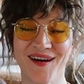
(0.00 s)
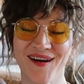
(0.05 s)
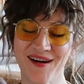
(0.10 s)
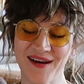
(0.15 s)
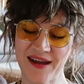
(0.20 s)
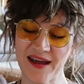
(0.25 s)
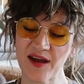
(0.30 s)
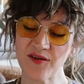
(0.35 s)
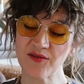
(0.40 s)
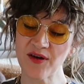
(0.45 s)
All
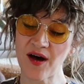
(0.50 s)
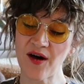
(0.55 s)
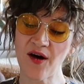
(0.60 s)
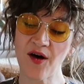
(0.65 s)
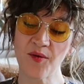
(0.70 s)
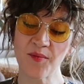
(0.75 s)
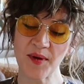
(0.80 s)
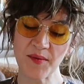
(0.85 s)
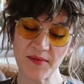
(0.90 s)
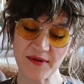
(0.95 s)
right, I've got
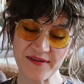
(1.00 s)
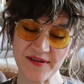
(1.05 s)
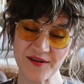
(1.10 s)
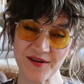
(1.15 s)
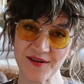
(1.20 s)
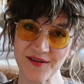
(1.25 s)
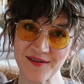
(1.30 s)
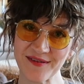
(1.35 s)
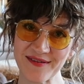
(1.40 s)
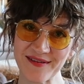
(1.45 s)
all my
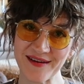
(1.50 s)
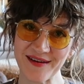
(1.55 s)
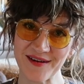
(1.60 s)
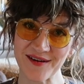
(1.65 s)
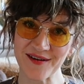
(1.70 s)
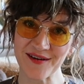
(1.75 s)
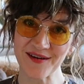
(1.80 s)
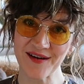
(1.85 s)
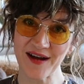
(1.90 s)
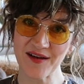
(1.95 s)
materials
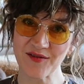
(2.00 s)
here.